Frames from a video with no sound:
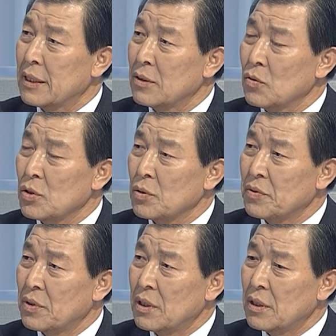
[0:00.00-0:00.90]
rules of
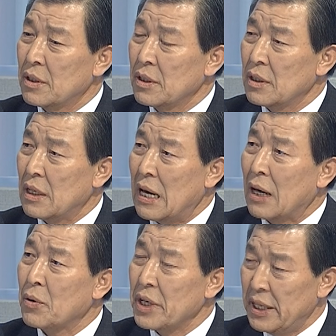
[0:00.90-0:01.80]

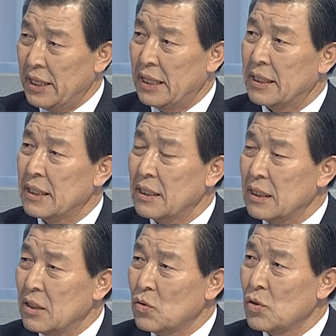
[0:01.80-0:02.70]
ROE,
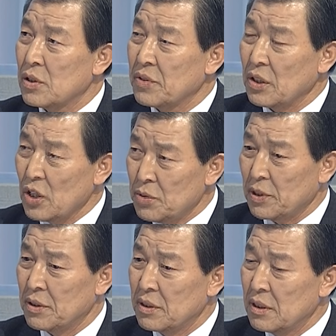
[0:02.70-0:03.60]
rules of engagement.